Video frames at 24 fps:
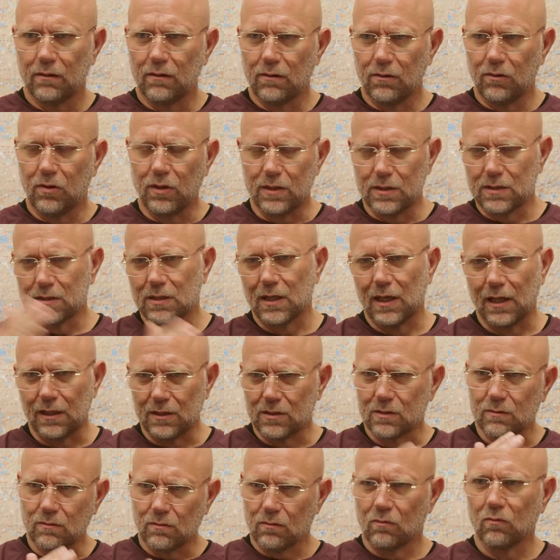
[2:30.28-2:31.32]
these
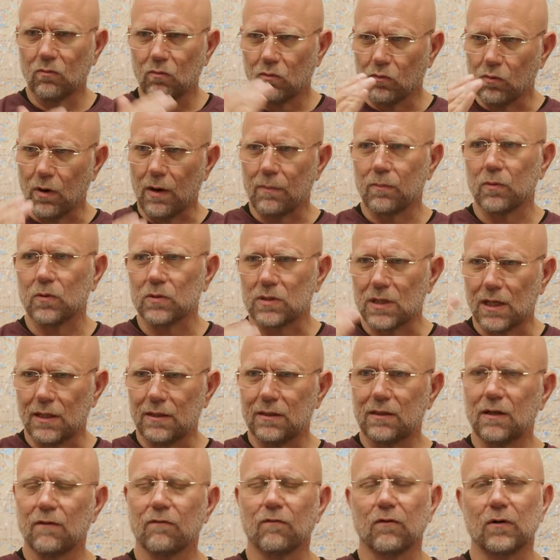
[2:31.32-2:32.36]
things
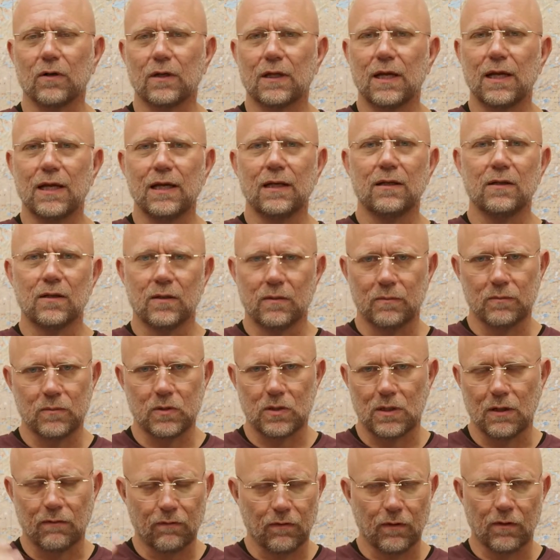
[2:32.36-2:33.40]
represent different
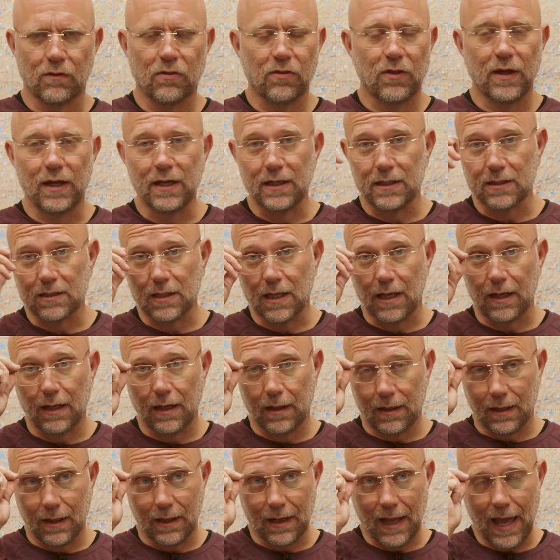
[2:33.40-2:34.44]
kingdoms, different things that,
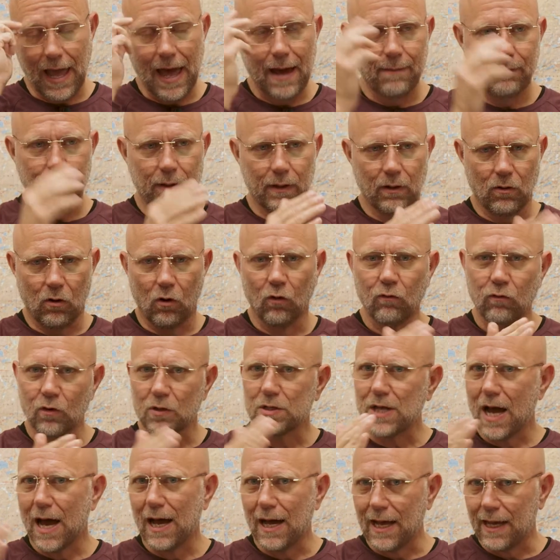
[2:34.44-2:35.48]
that happen over
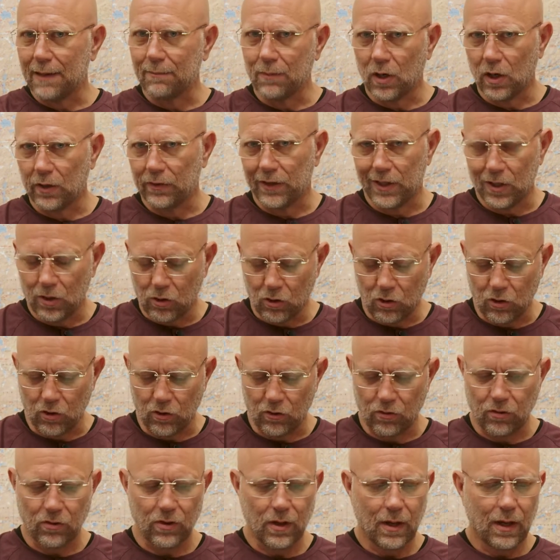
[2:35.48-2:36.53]
time on the
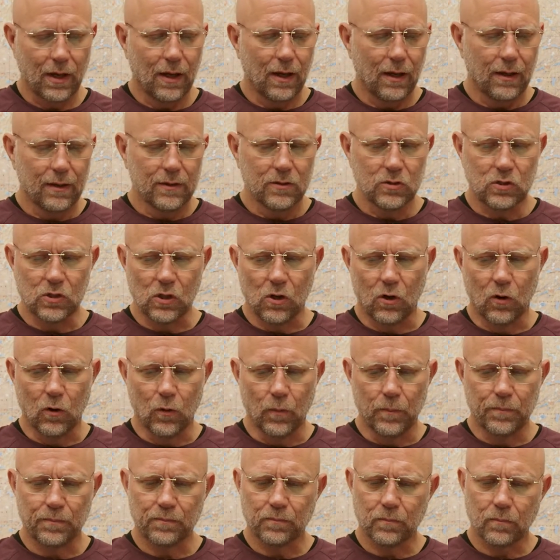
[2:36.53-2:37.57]
earth.
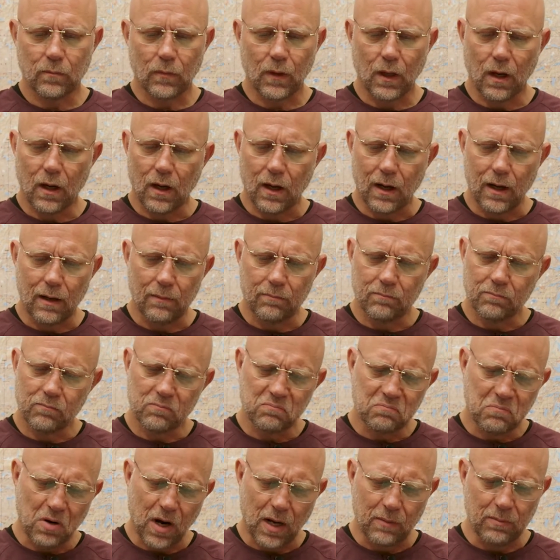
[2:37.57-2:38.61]
So, uh,
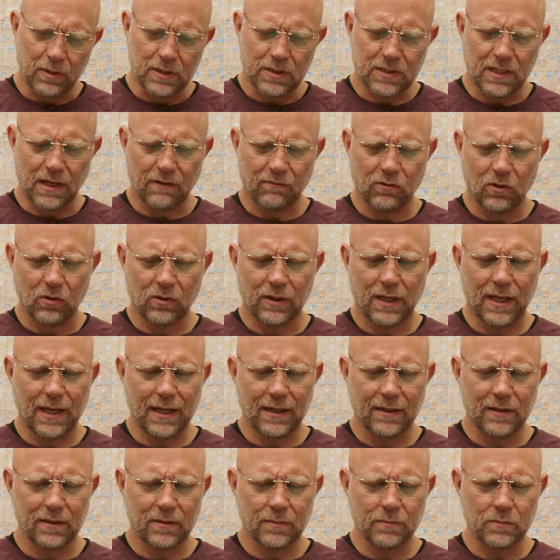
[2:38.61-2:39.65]
probably several
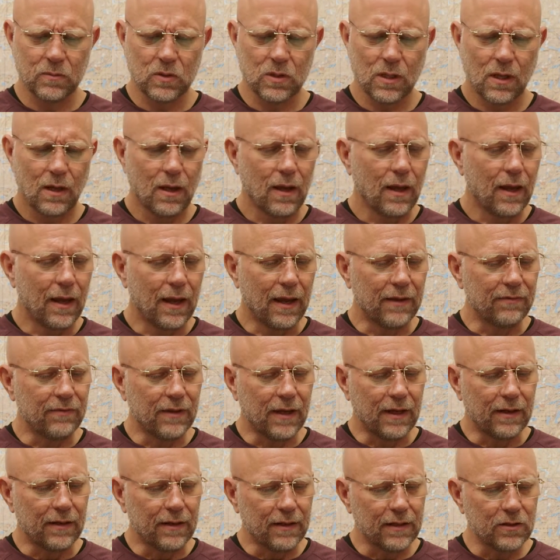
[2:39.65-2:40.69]
kingdoms. And
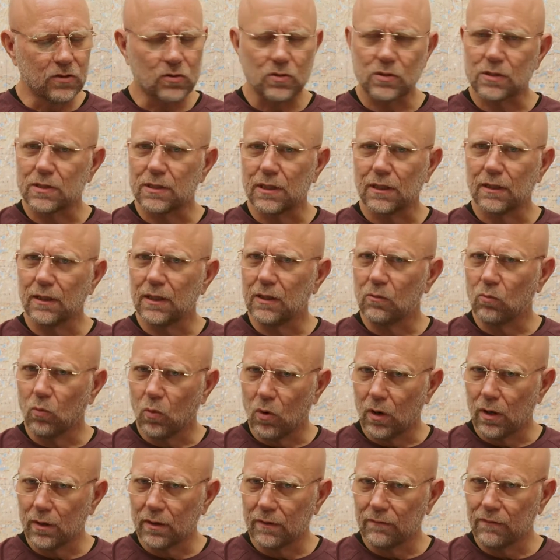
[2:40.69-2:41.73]
then, interestingly,
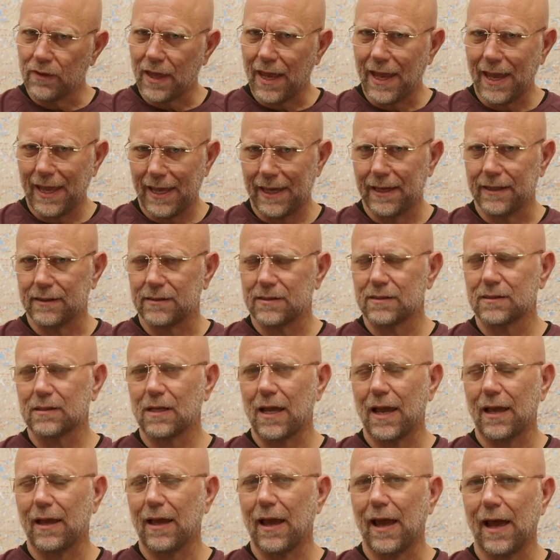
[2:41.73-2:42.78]
one of the heads
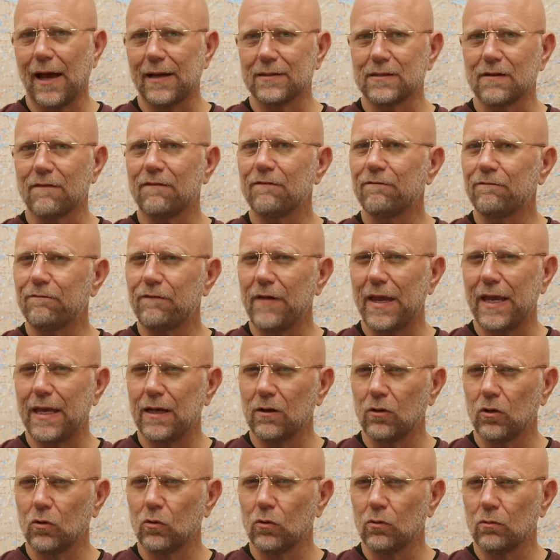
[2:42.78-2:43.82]
has a
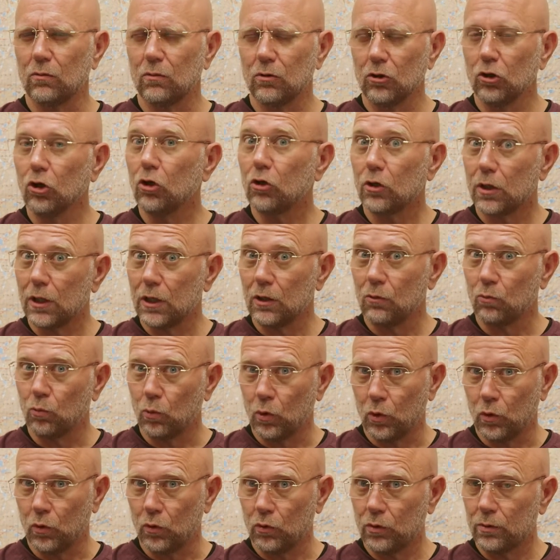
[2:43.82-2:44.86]
fatal looking
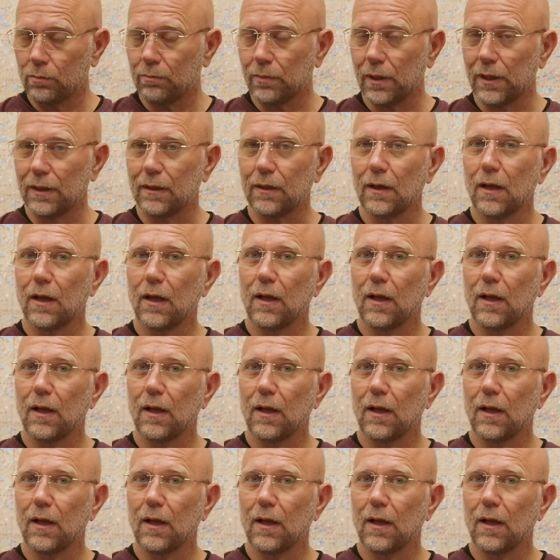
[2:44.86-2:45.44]
wound, but